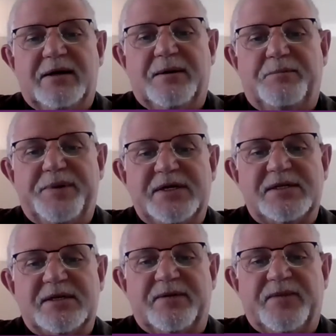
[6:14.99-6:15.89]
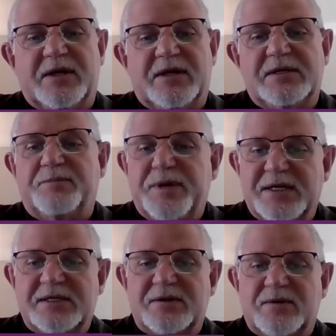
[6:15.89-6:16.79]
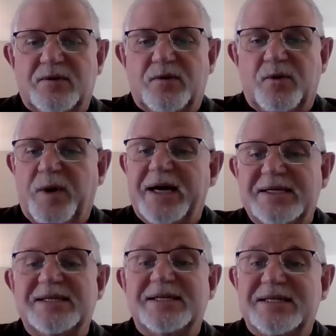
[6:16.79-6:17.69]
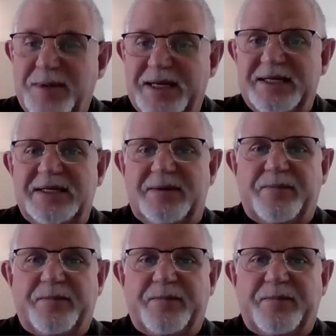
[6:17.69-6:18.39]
a person is a person who has a disability.